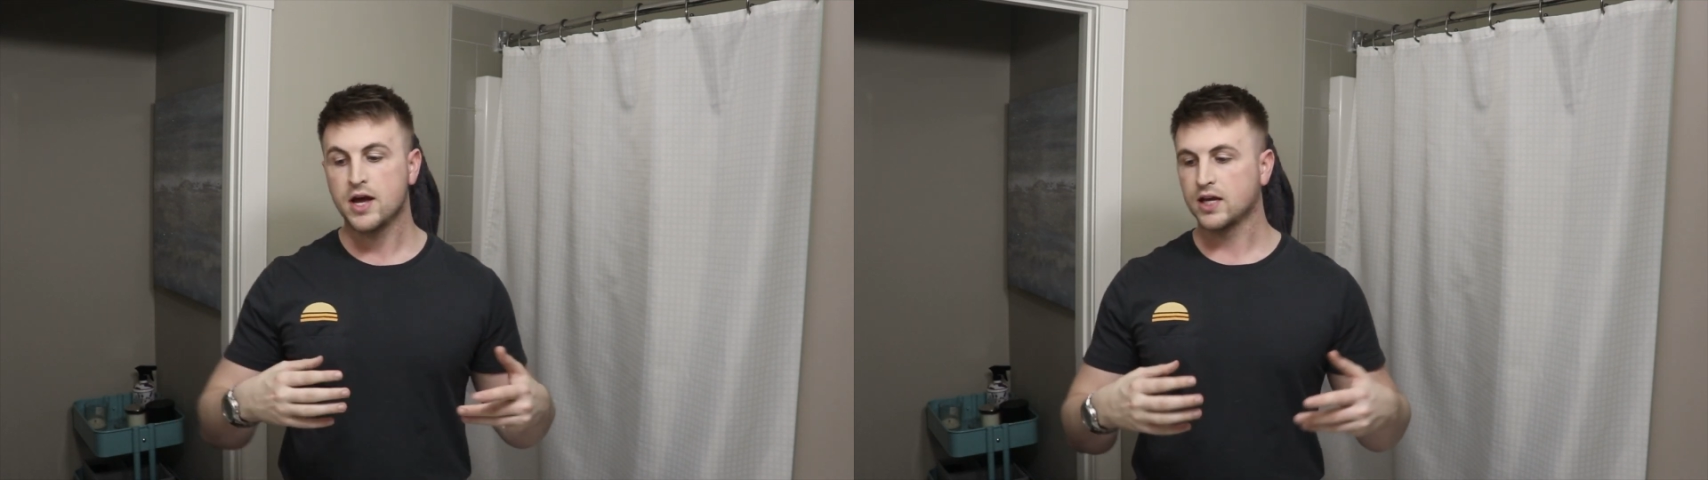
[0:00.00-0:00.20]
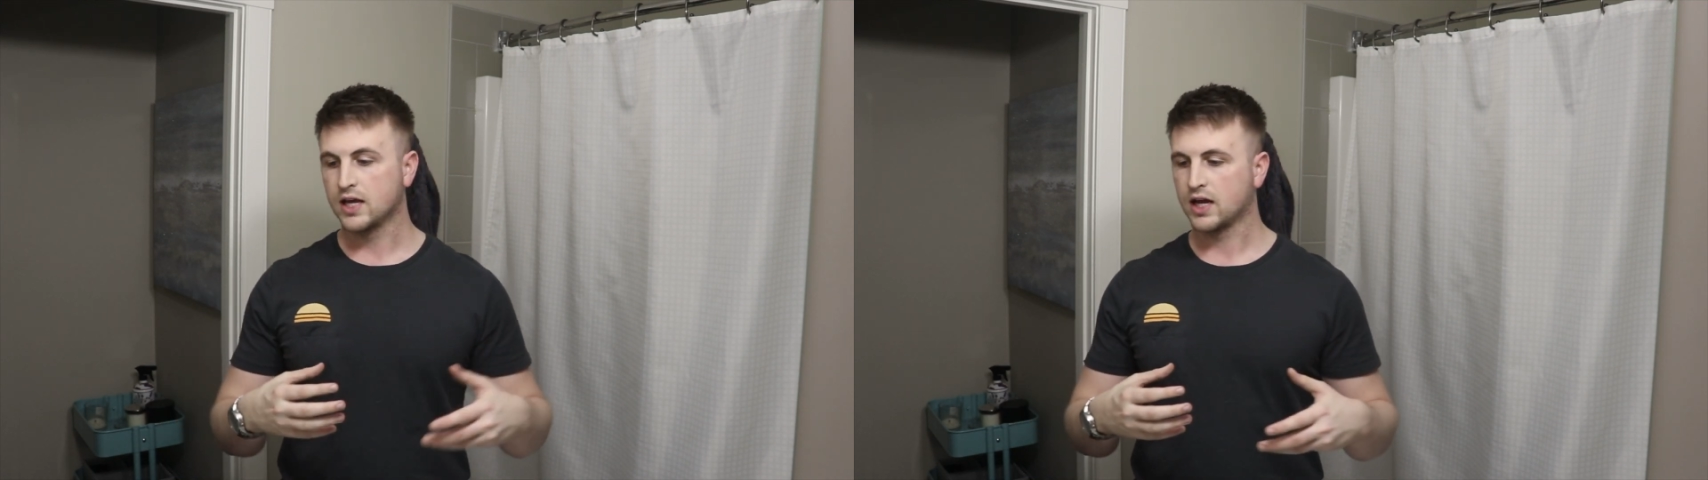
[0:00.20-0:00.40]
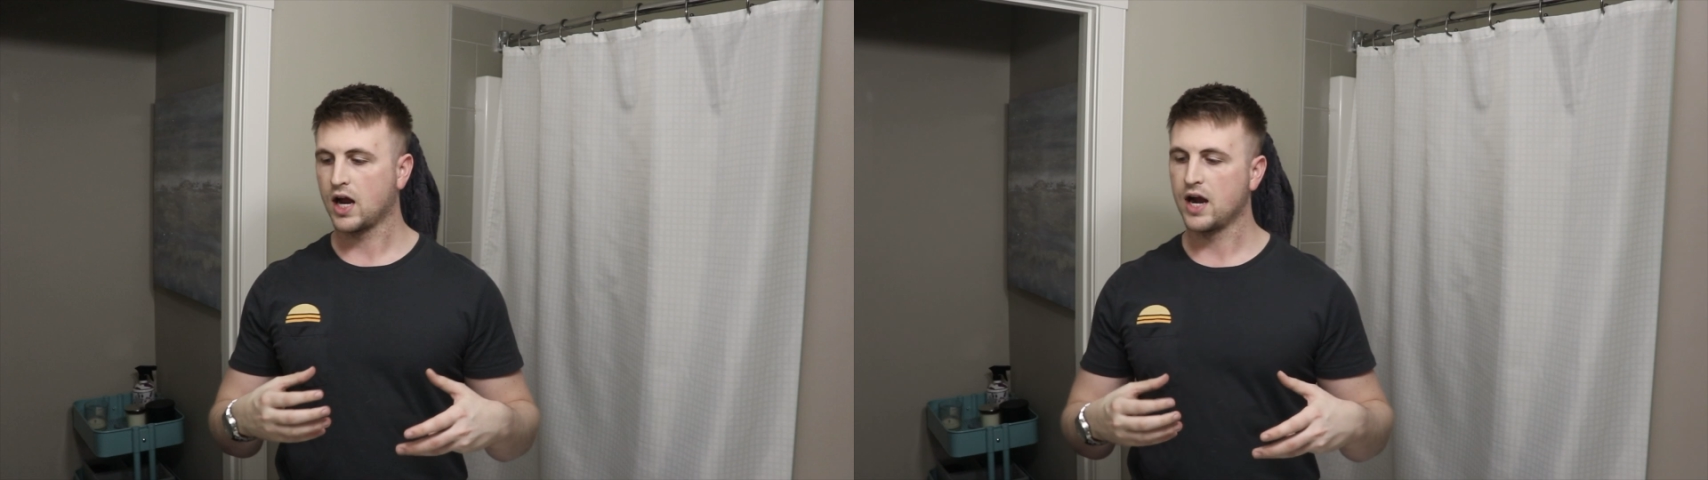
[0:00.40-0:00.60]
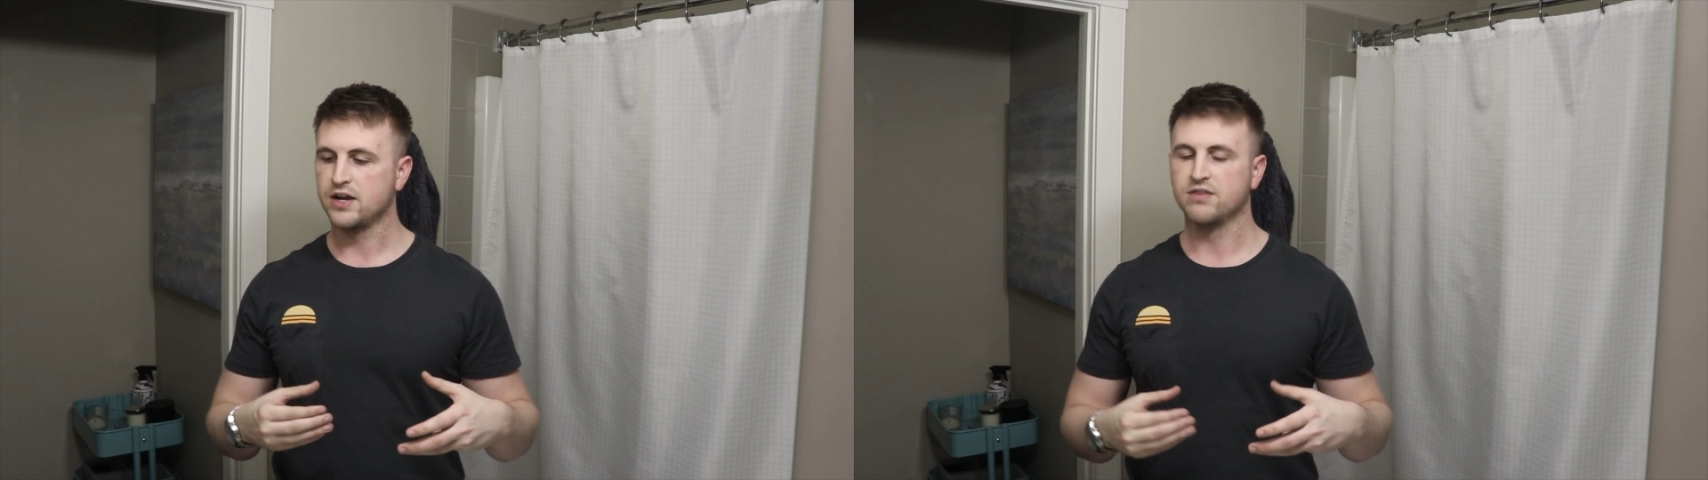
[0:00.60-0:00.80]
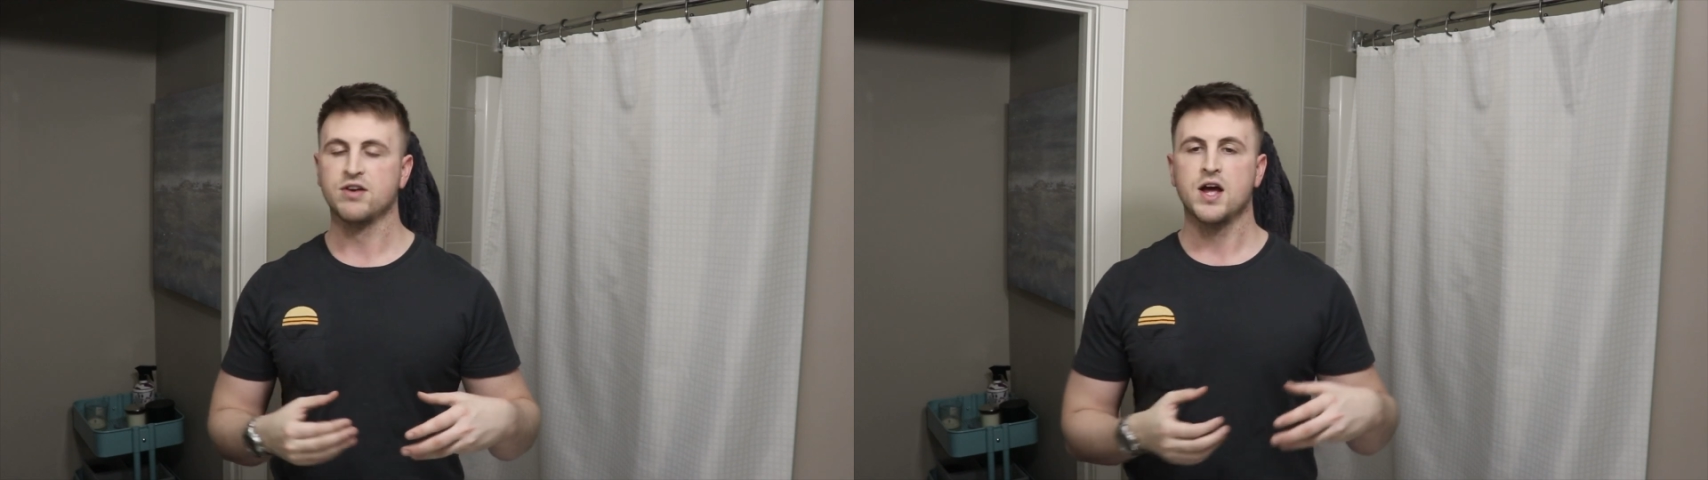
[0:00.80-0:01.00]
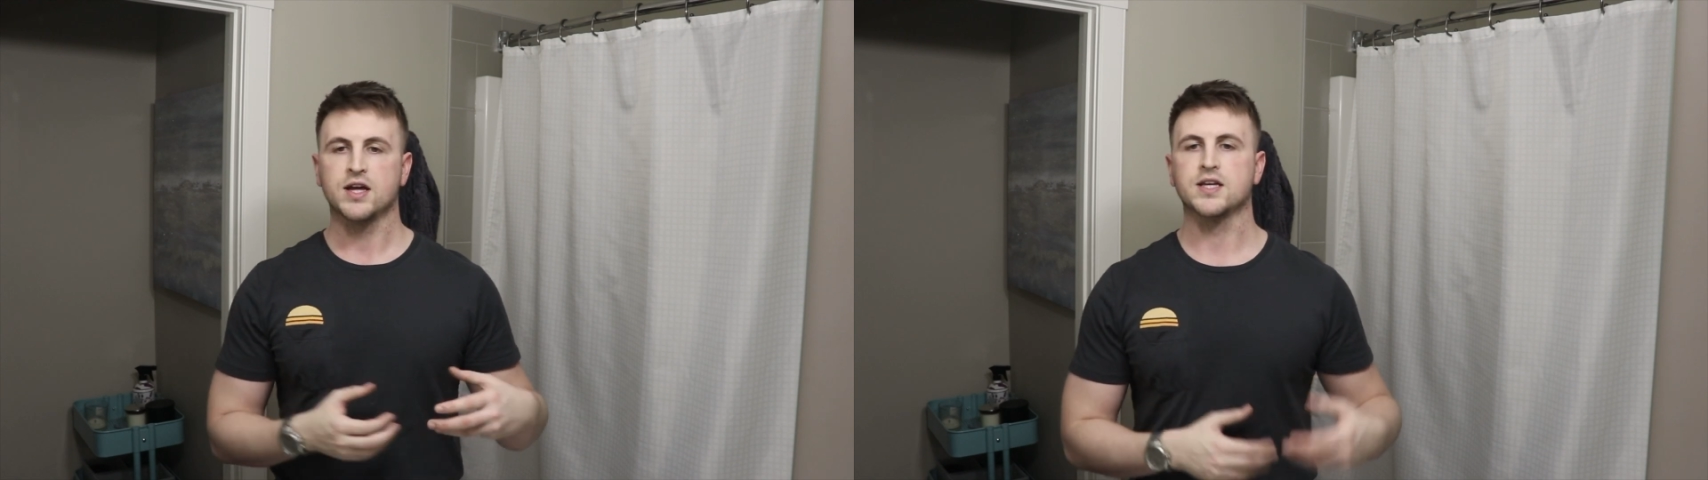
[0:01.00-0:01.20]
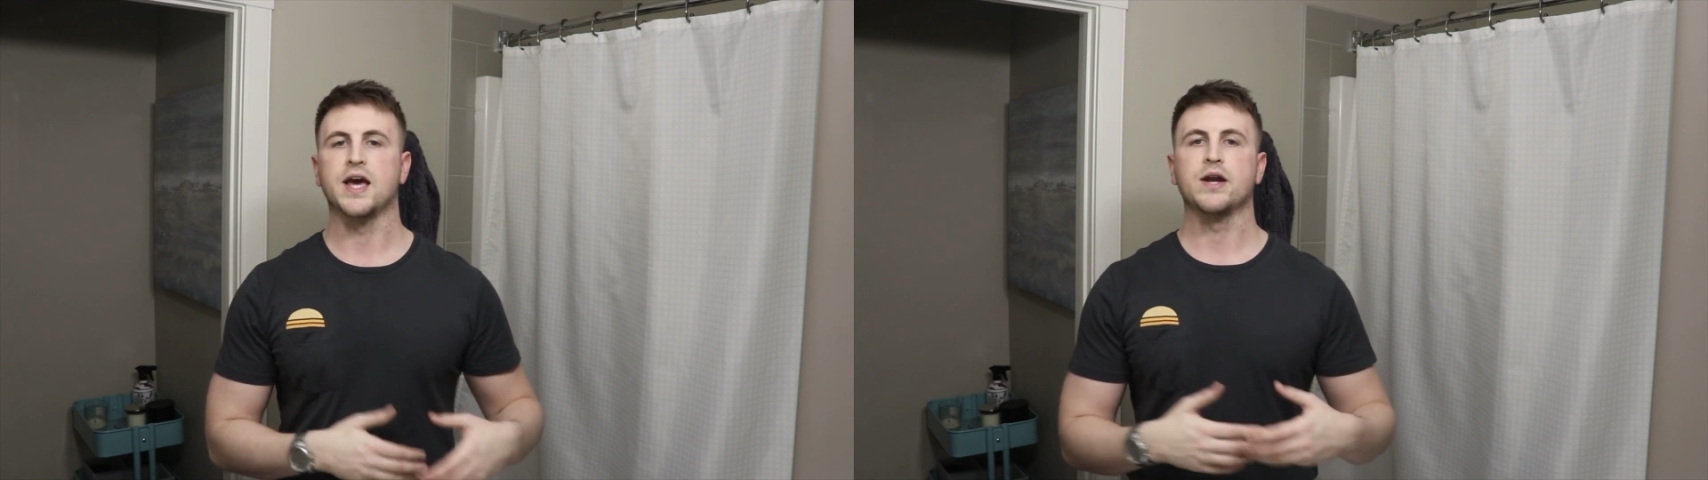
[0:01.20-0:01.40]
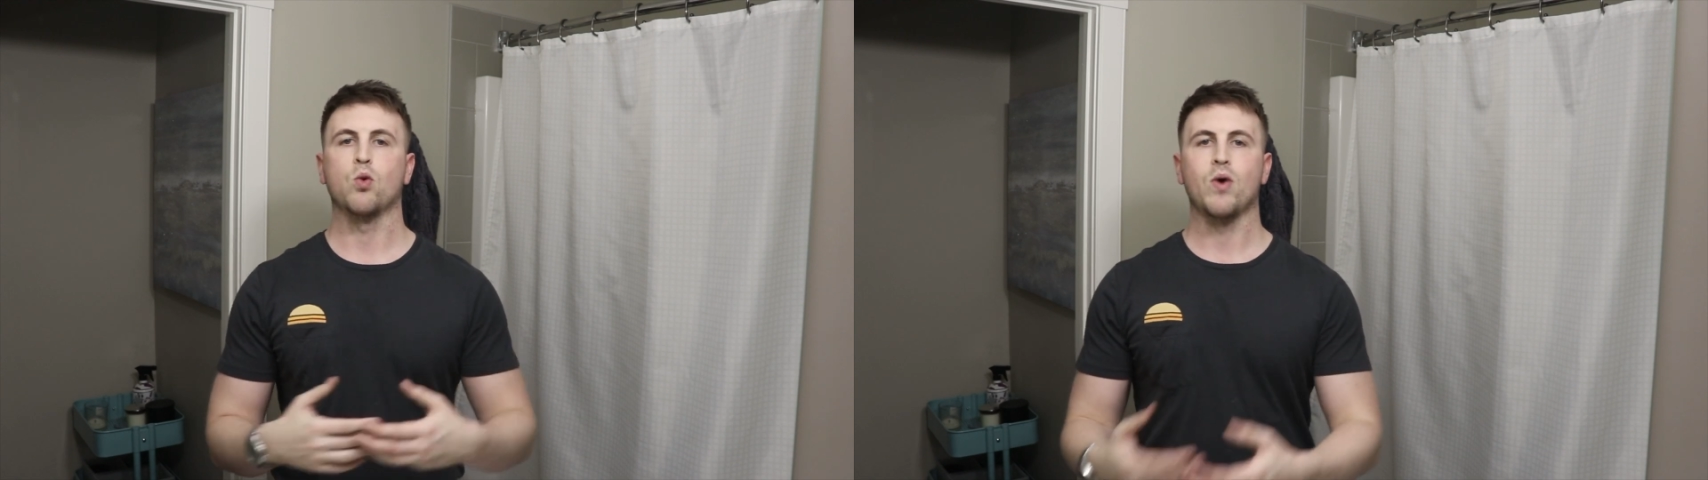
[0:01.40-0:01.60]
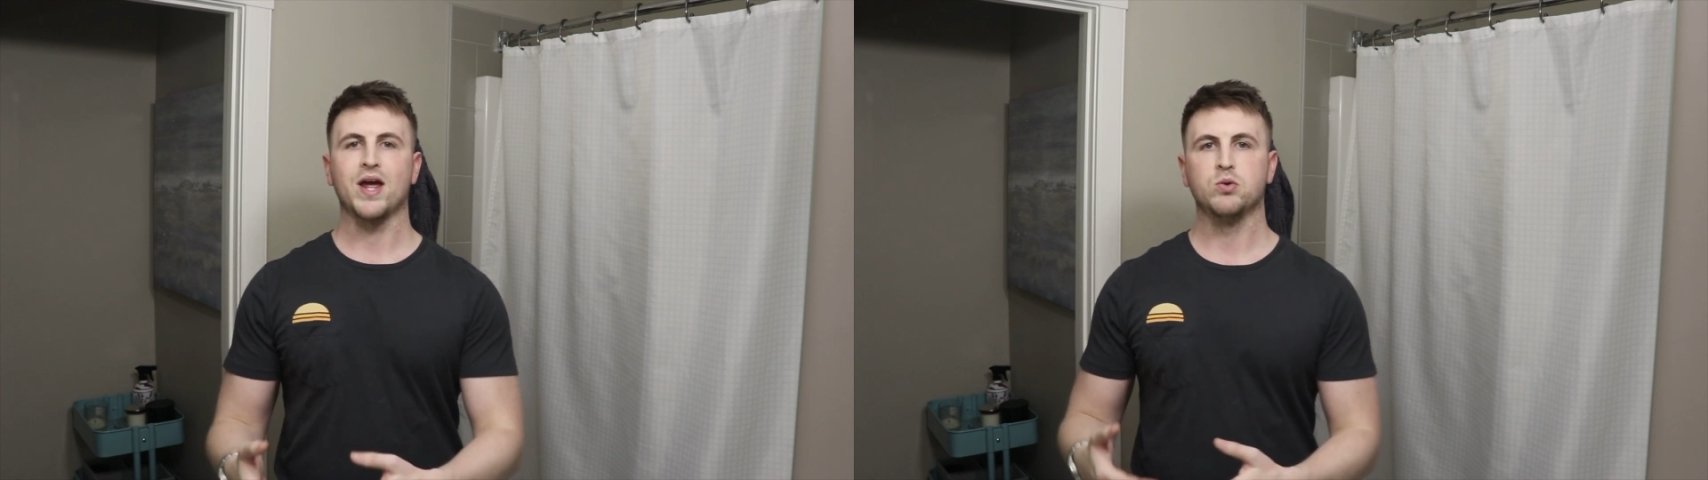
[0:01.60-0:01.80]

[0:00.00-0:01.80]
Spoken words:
can kind of get away